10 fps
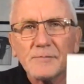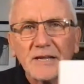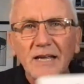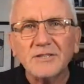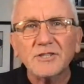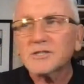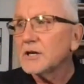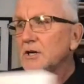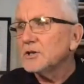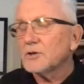gauge is,
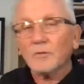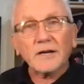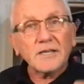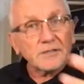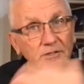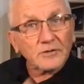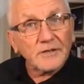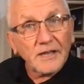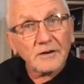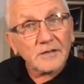do I need to turn the
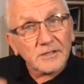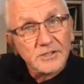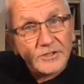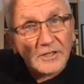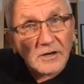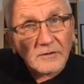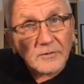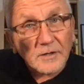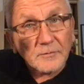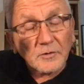air conditioning off when
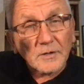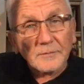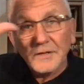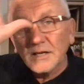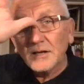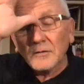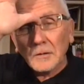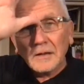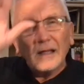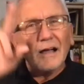I'm going up the hill?
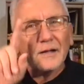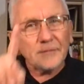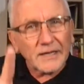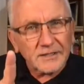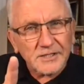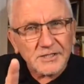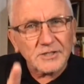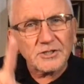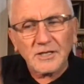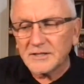I make a
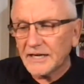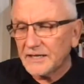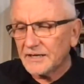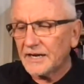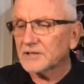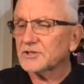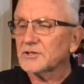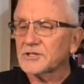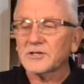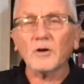decision and take an action.
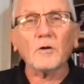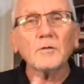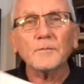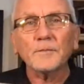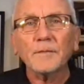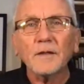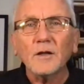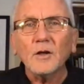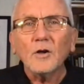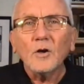So
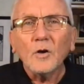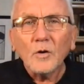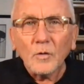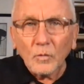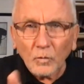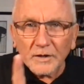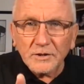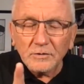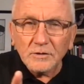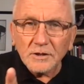when you
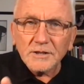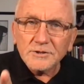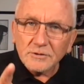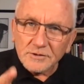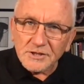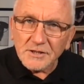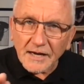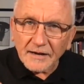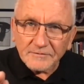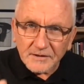look at your
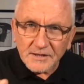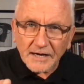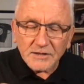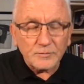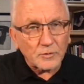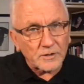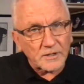staffing dashboard, and I'll